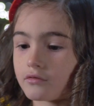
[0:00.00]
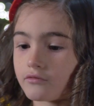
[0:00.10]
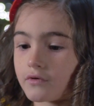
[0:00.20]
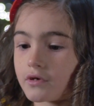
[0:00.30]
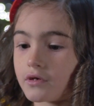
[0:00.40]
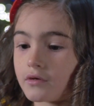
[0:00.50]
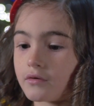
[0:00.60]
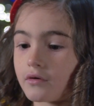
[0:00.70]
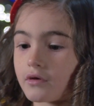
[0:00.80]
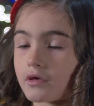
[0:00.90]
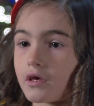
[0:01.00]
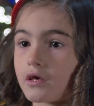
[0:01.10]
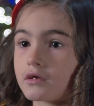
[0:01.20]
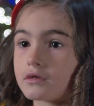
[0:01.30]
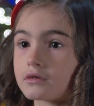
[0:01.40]
3
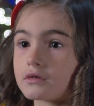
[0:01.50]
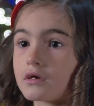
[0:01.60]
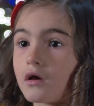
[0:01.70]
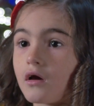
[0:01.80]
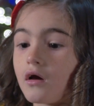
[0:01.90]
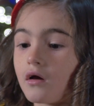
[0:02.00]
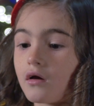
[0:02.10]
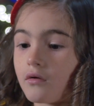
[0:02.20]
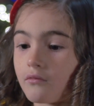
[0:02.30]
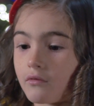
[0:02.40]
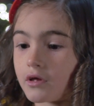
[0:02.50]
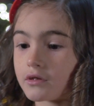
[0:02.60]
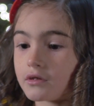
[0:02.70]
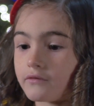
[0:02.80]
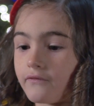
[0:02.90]
kings
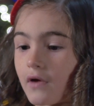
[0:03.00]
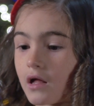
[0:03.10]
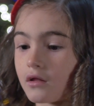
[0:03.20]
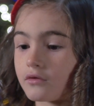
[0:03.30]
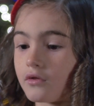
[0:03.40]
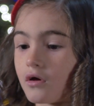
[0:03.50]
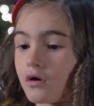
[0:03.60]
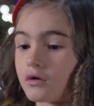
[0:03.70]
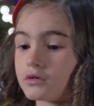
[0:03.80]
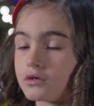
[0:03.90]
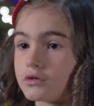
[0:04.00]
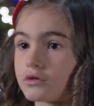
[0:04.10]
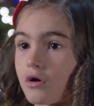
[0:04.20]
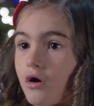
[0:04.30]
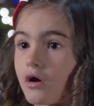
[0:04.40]
followed the
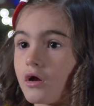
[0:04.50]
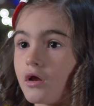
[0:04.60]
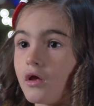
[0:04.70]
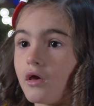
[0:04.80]
star